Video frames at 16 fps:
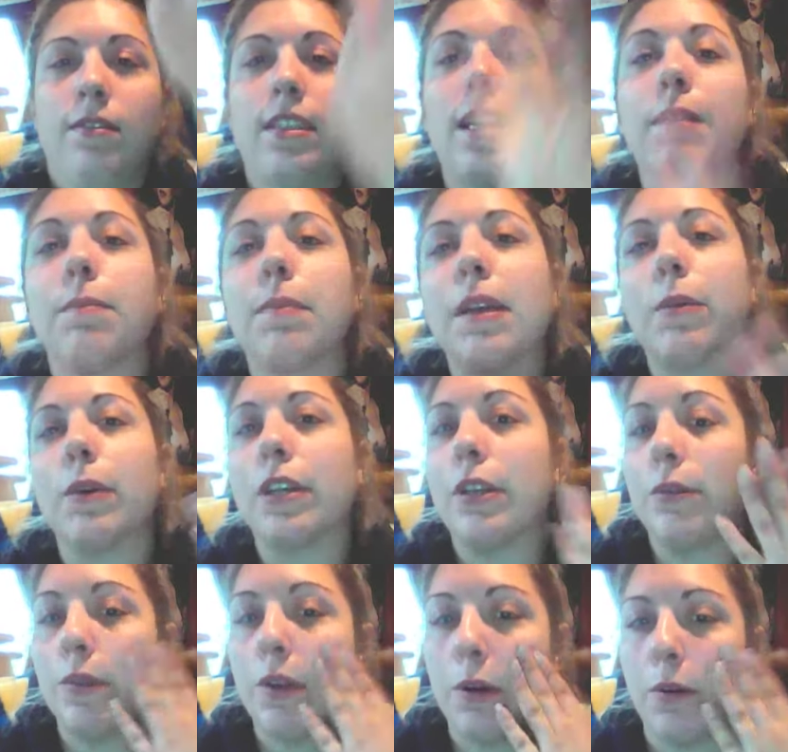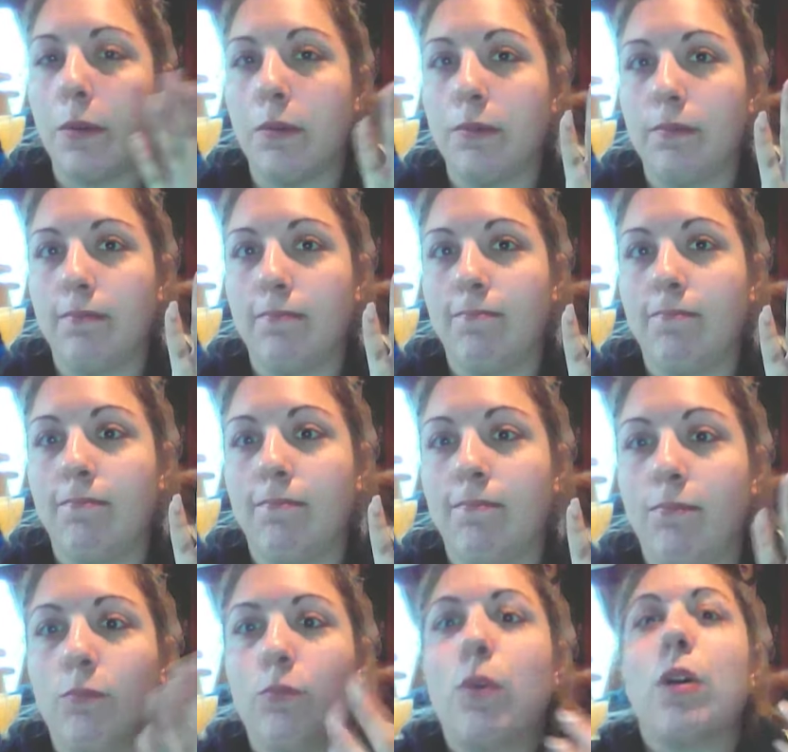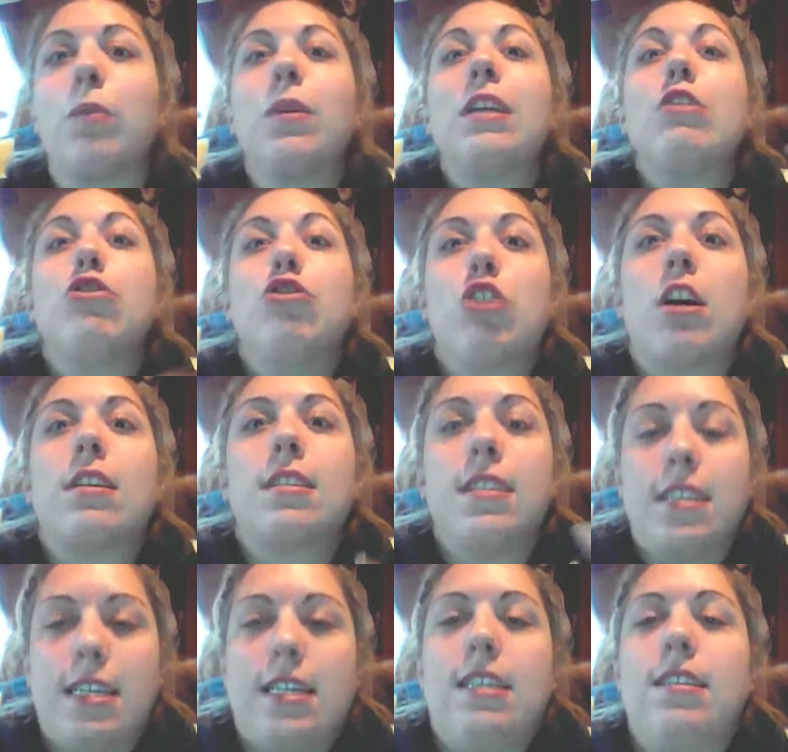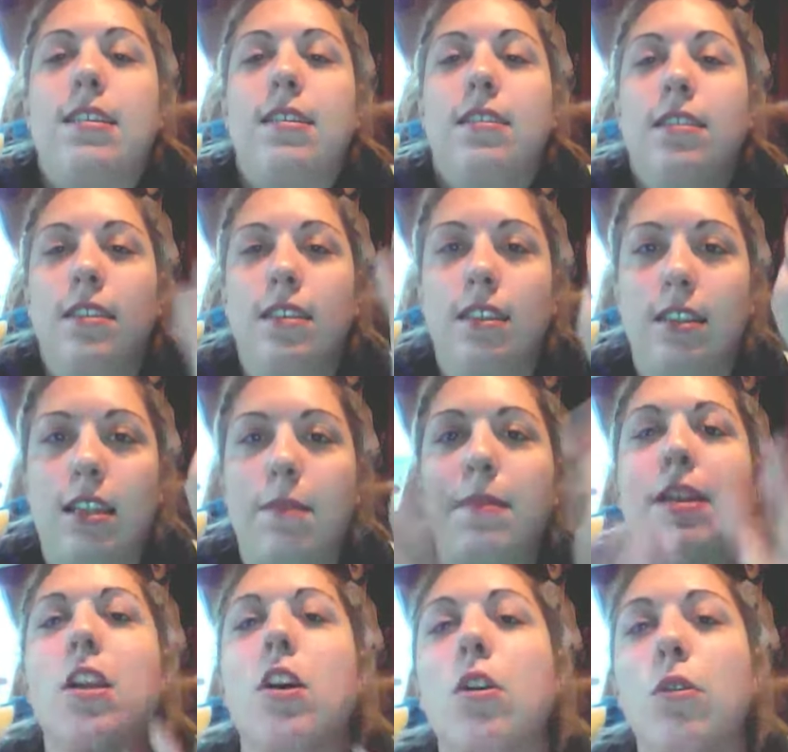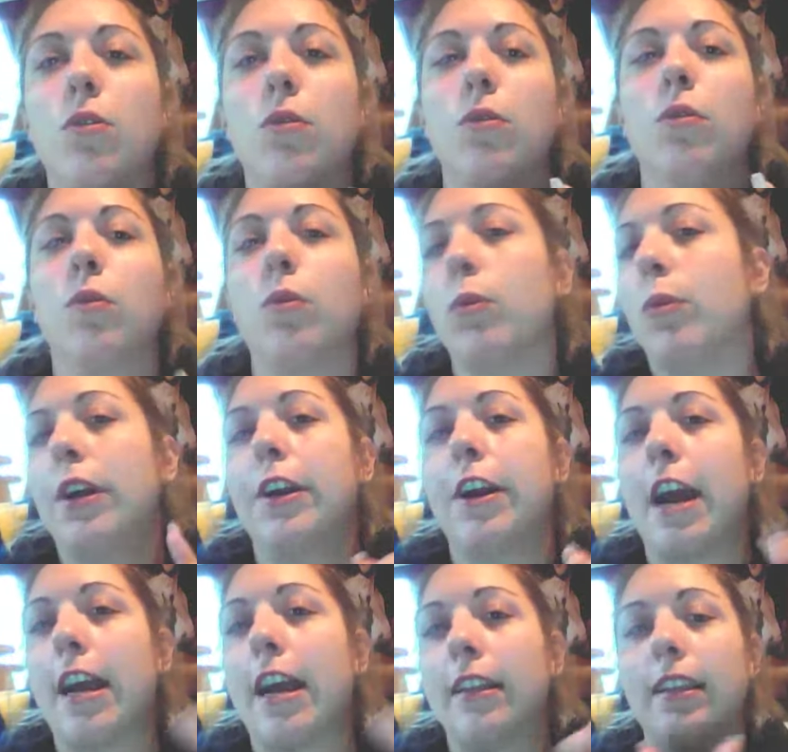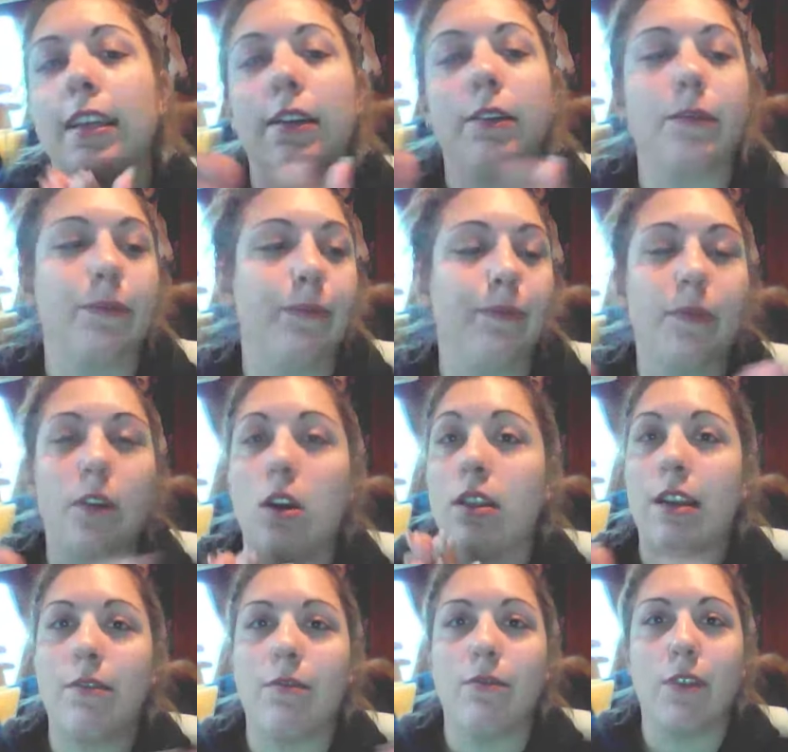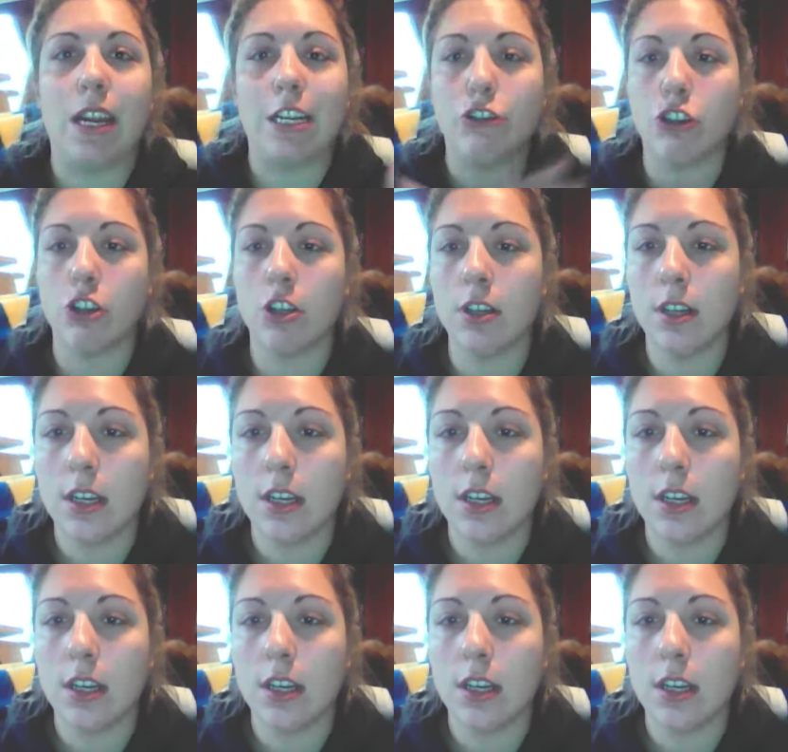Tell me what you know, what we just did. Let me know where you're at, like on that range.